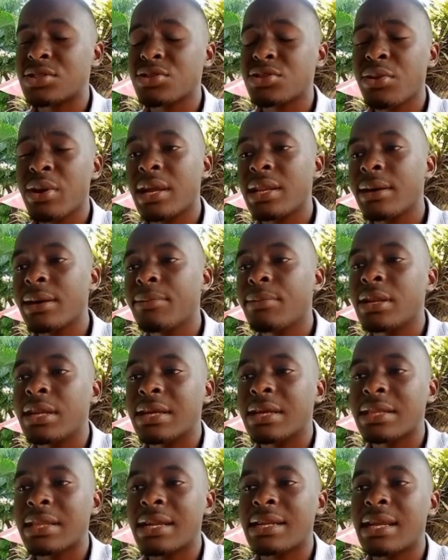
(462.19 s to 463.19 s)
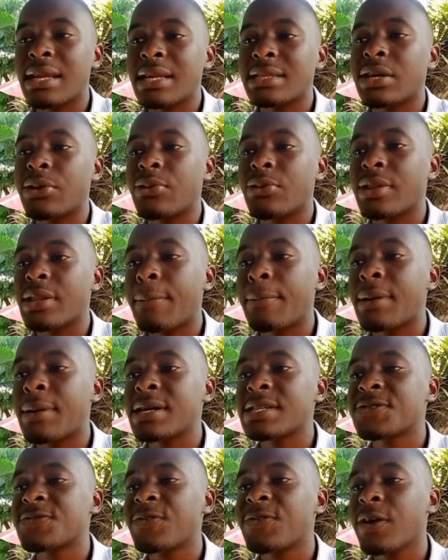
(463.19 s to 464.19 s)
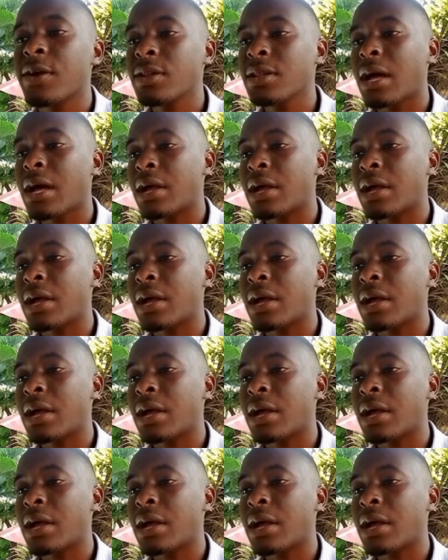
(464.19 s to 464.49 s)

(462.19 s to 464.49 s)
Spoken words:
So we are labeling the data with a pass fail